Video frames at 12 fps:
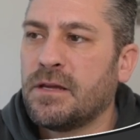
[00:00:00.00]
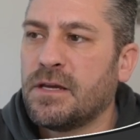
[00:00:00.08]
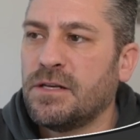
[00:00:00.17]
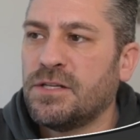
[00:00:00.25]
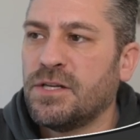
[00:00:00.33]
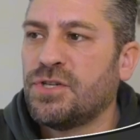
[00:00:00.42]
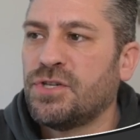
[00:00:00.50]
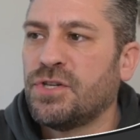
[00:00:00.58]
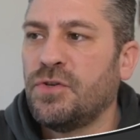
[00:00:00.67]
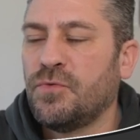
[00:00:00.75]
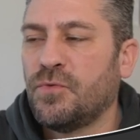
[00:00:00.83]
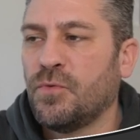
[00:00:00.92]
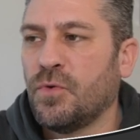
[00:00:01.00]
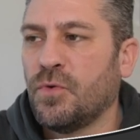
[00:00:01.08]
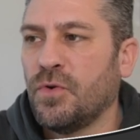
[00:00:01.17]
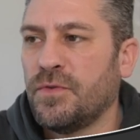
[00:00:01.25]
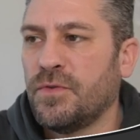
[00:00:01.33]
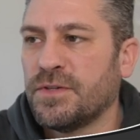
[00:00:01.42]
condition
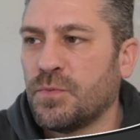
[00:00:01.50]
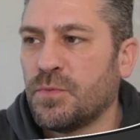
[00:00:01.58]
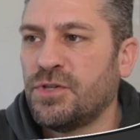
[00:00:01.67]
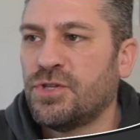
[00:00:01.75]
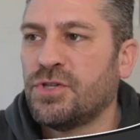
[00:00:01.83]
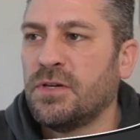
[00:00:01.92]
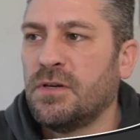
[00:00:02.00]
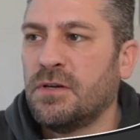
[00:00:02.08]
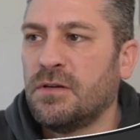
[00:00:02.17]
for the switch